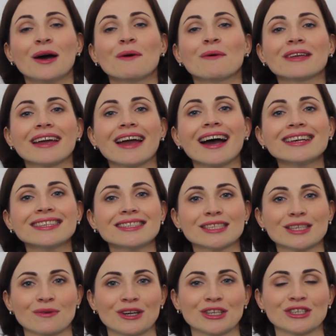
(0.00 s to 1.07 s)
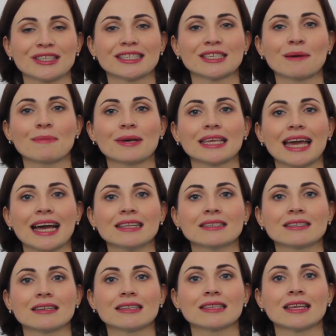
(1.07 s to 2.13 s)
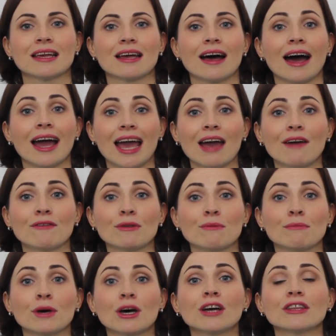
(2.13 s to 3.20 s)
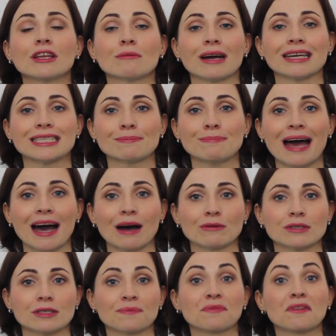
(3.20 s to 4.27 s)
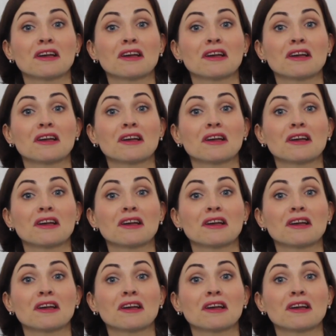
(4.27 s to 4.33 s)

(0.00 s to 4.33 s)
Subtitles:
When I asked this question, somebody answered, I haven't murdered my spouse.